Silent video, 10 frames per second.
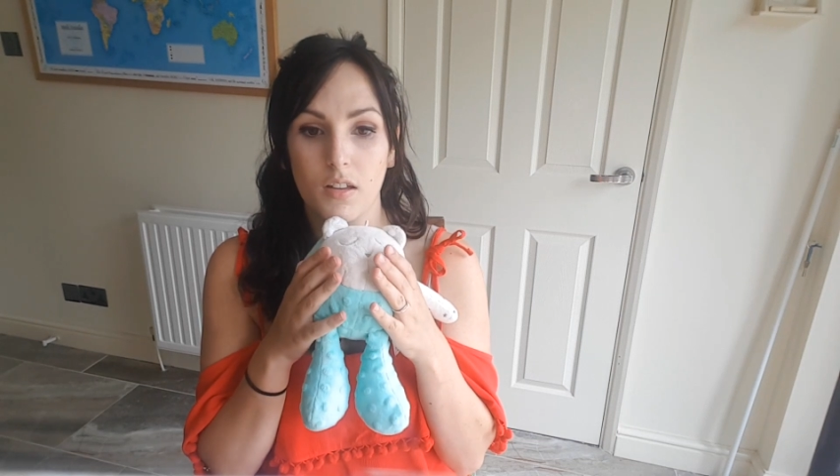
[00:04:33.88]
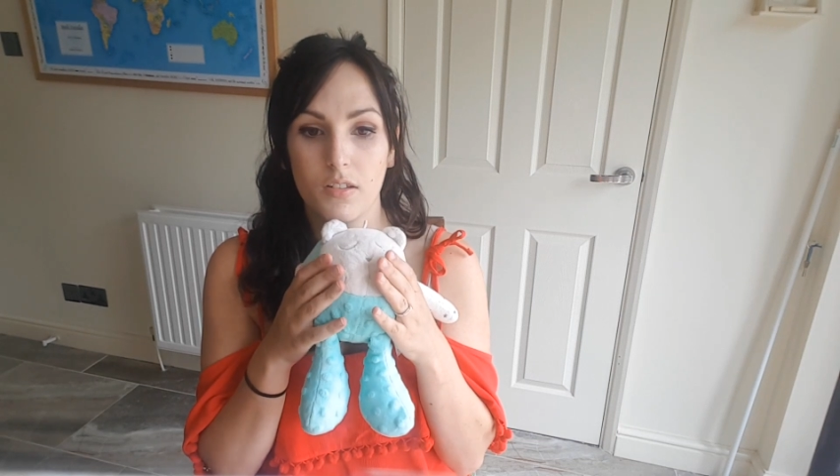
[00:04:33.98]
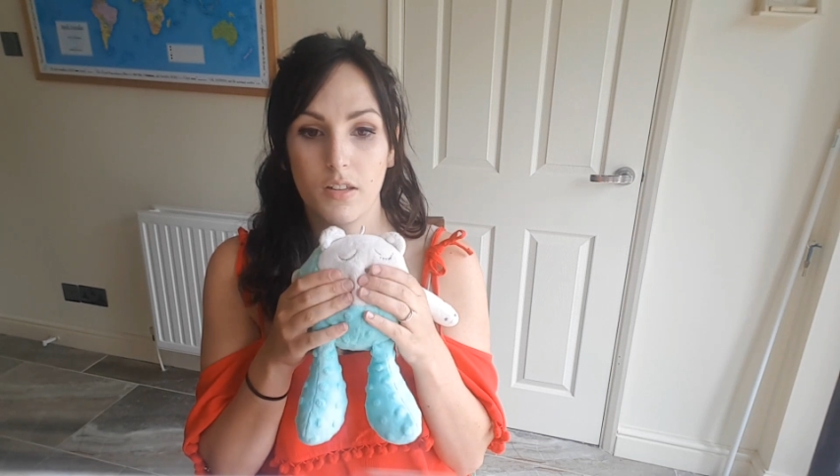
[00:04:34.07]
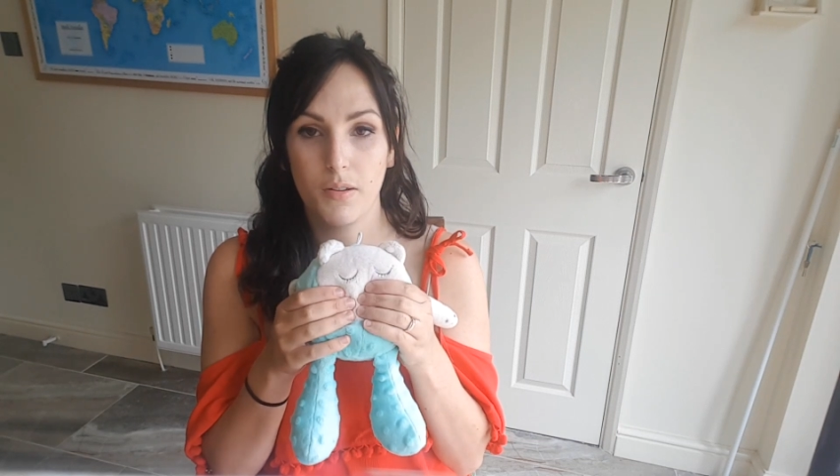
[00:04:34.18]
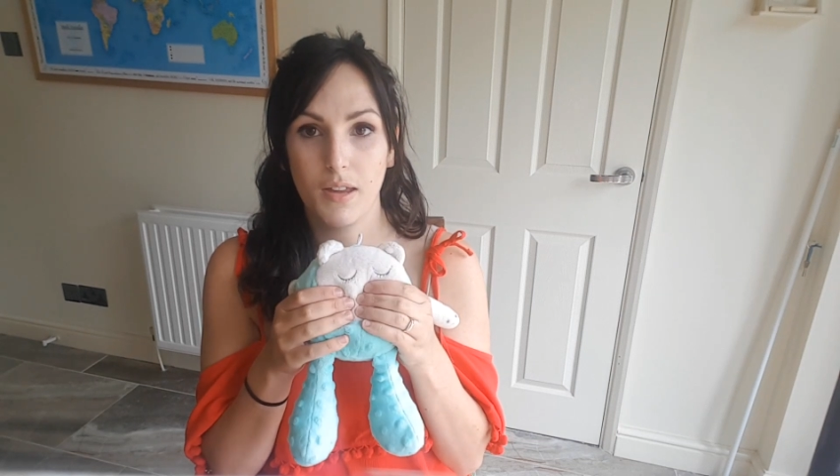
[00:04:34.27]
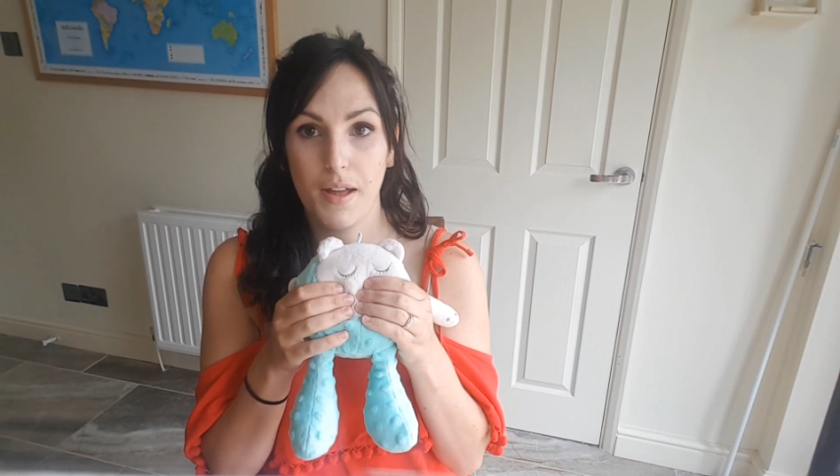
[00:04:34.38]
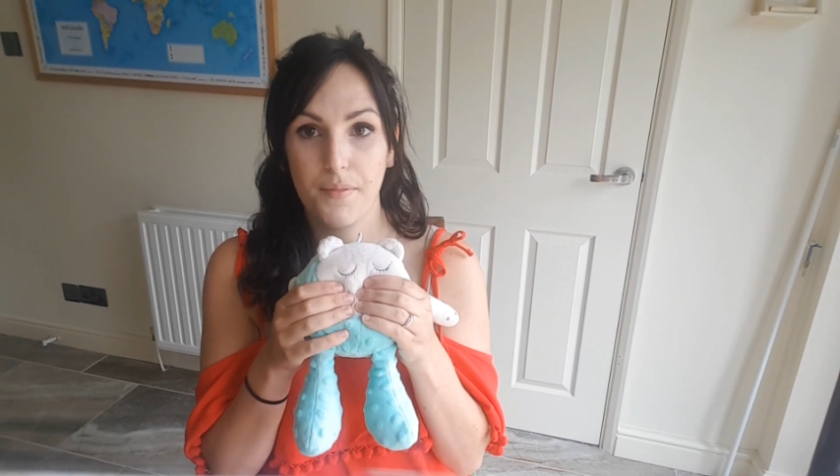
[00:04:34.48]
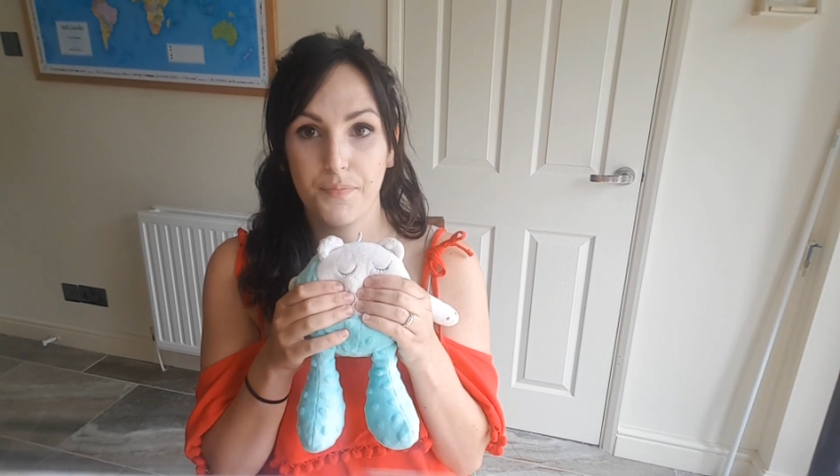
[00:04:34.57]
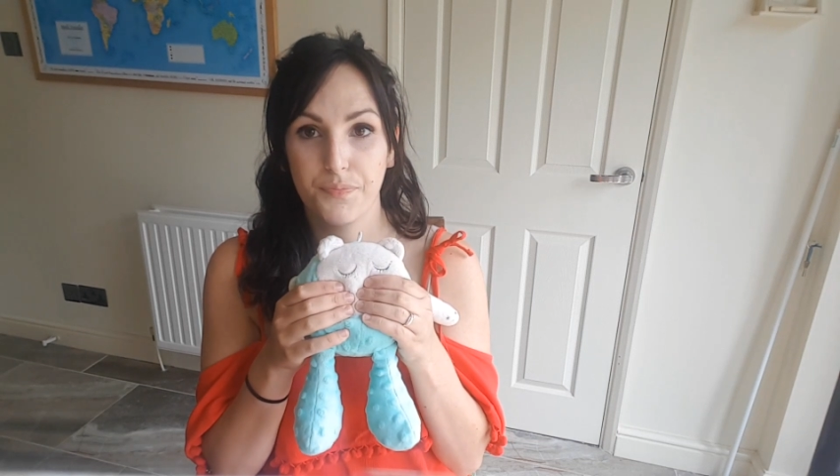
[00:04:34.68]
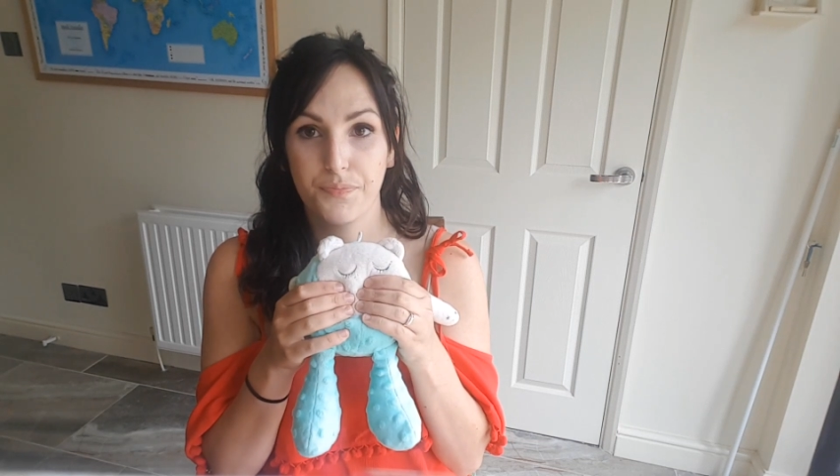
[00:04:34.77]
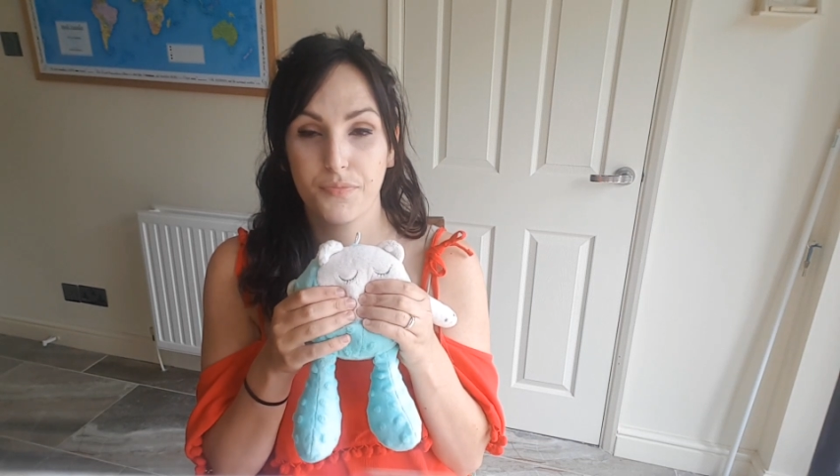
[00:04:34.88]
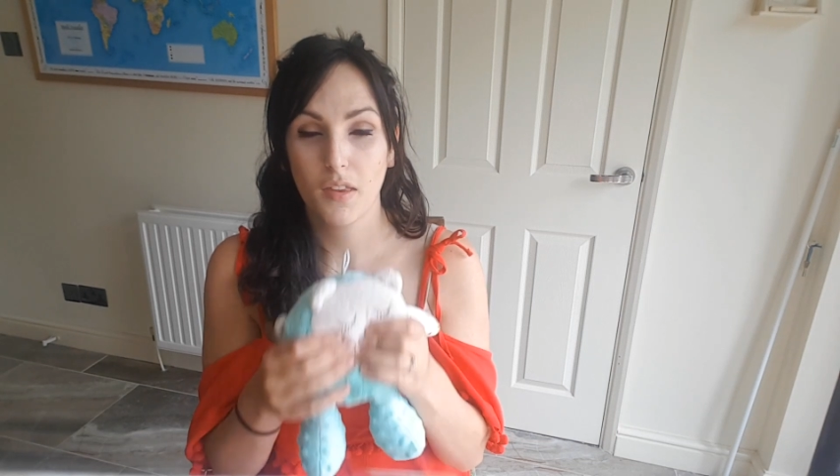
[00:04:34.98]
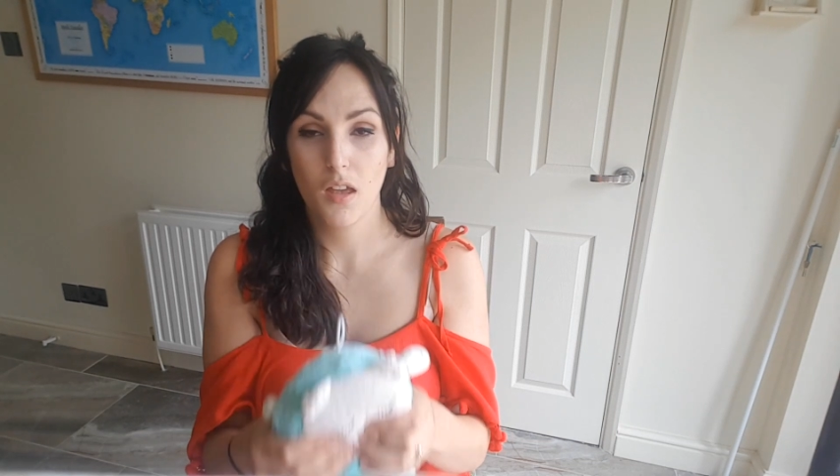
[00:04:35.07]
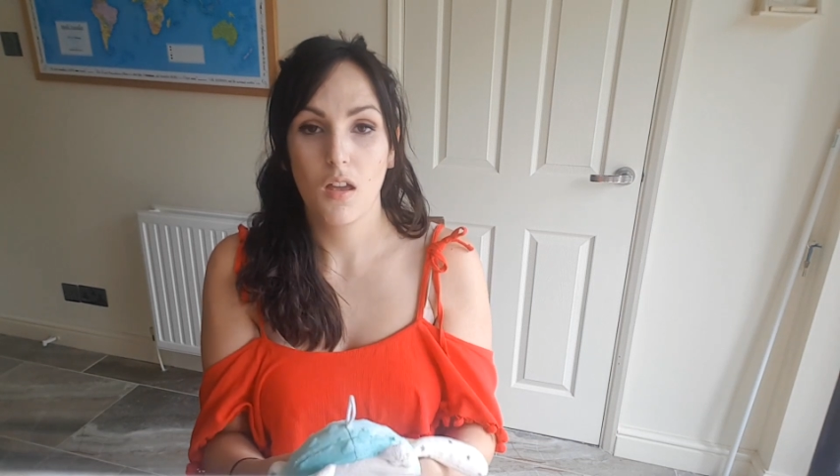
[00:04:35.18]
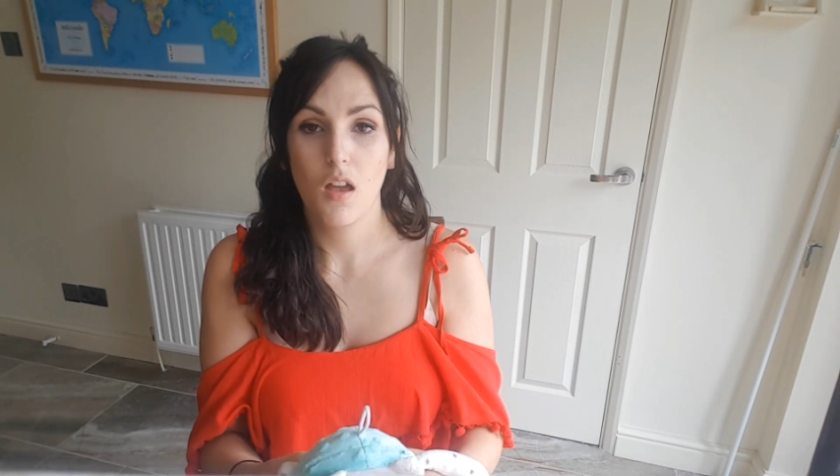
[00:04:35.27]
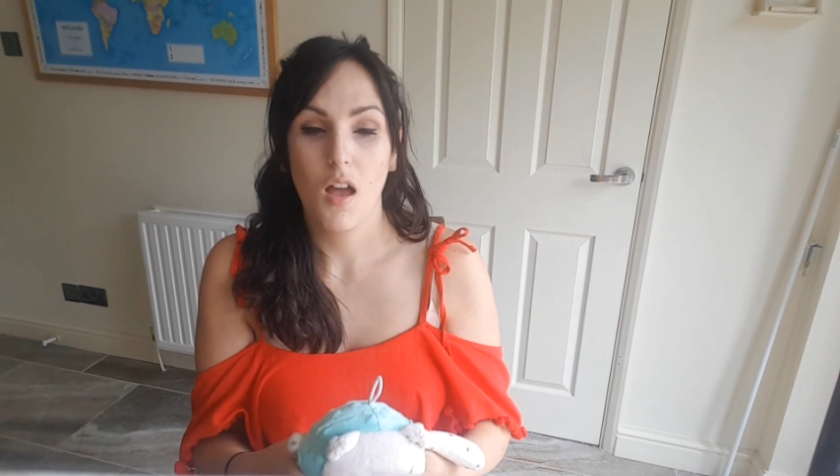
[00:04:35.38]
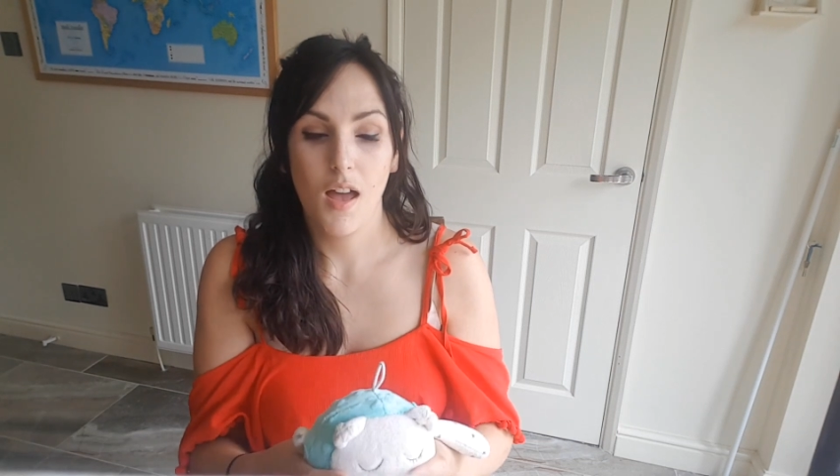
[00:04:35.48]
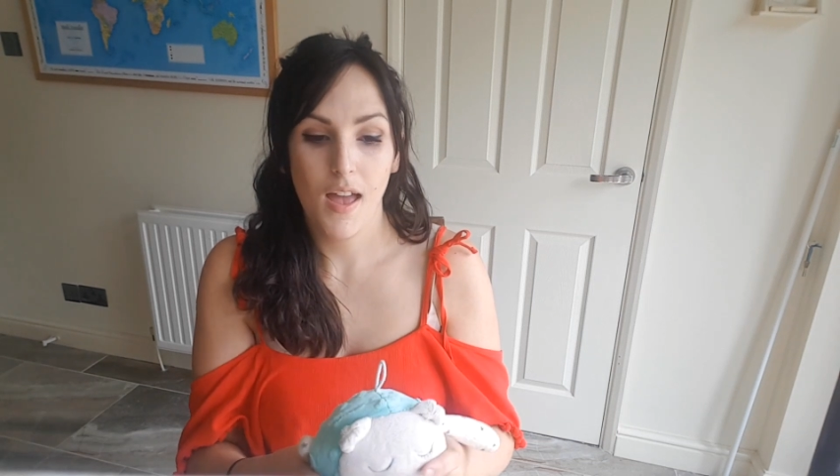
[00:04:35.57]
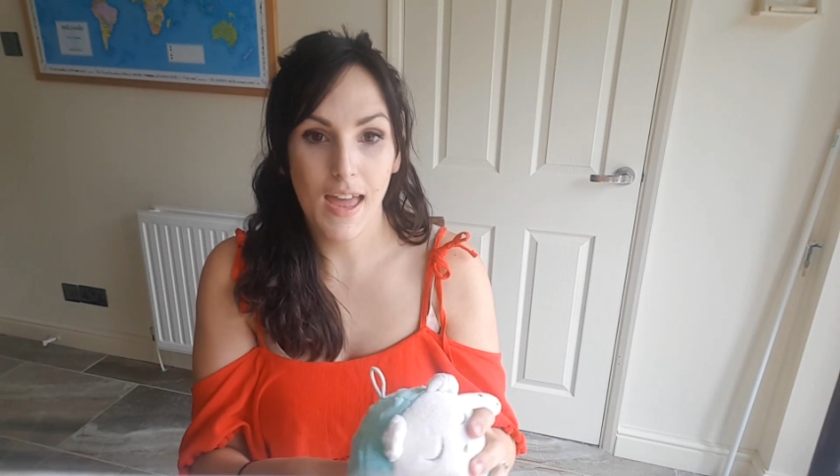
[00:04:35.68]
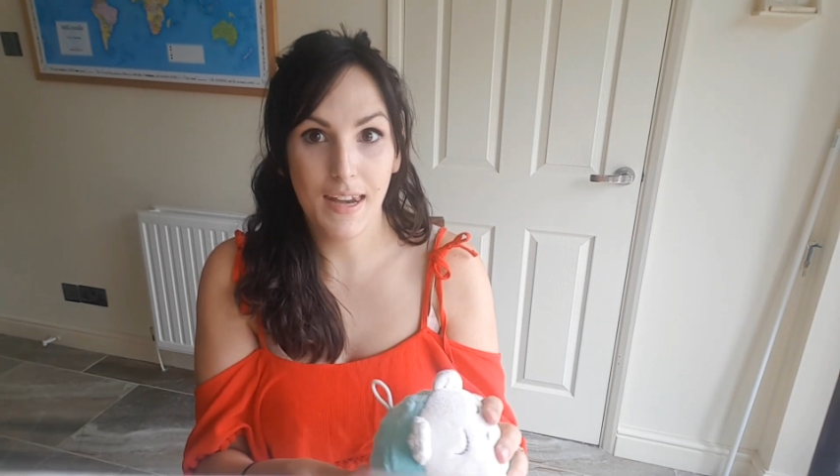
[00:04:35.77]
So yeah.
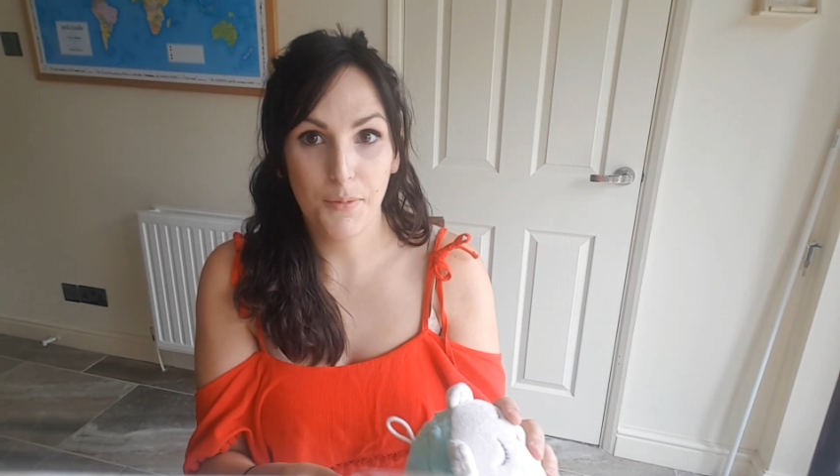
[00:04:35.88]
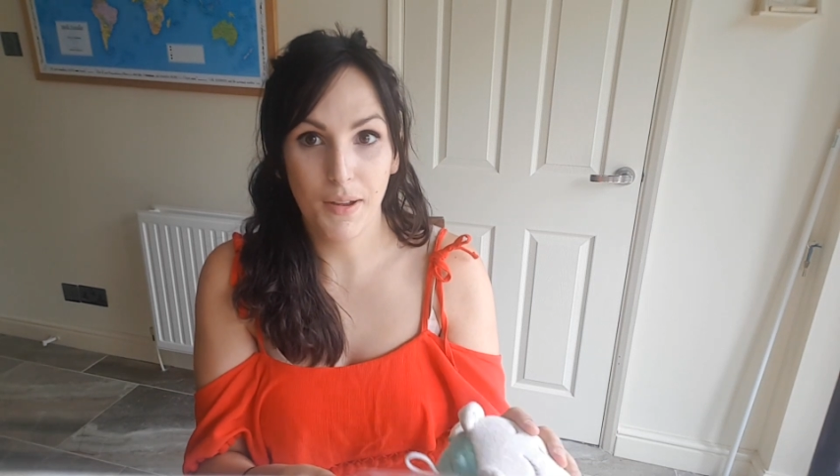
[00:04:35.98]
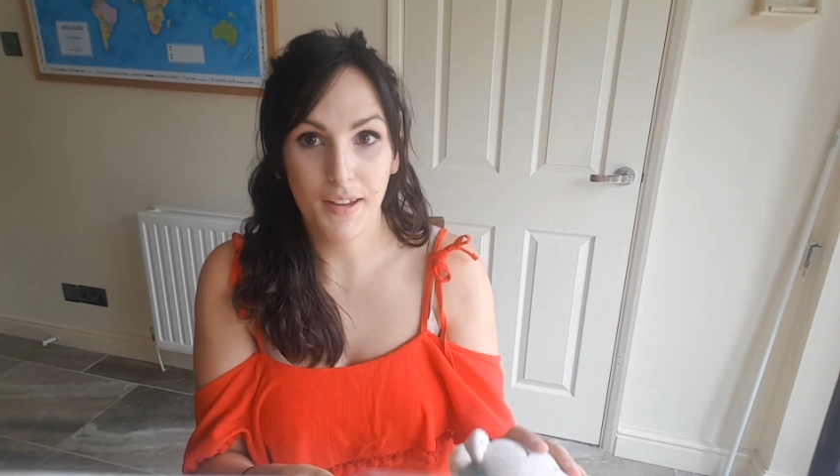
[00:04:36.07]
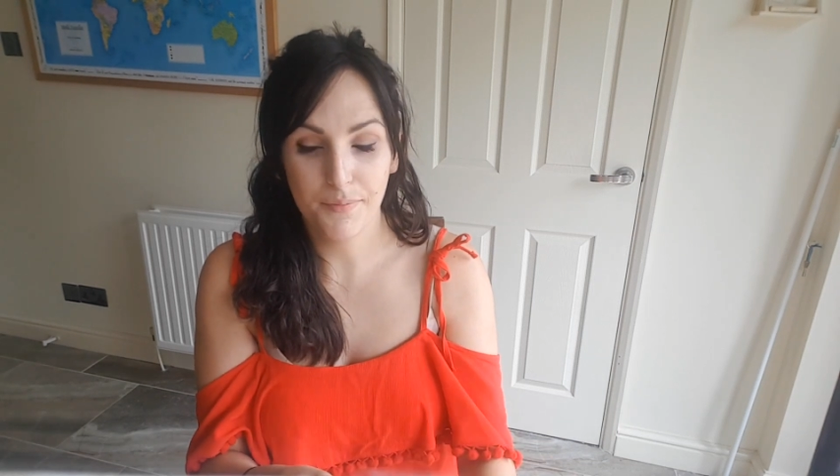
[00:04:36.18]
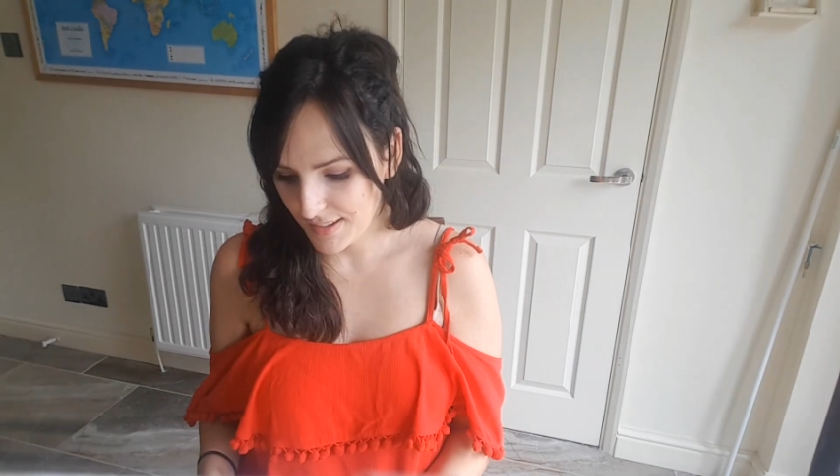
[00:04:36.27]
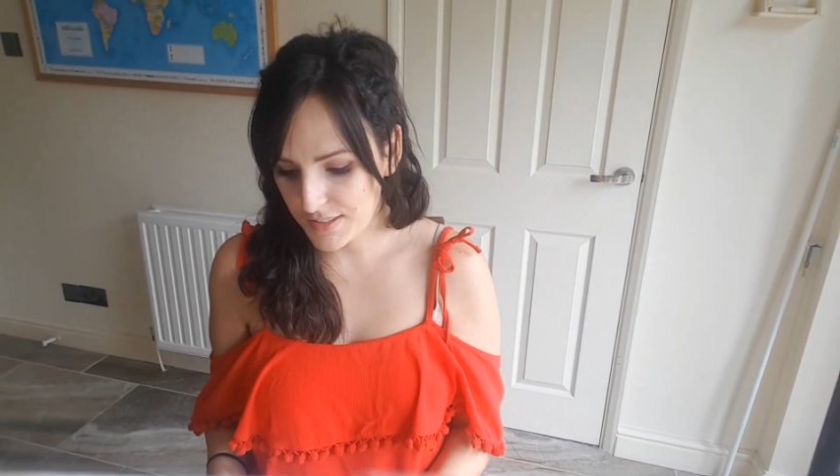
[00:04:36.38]
Anyway,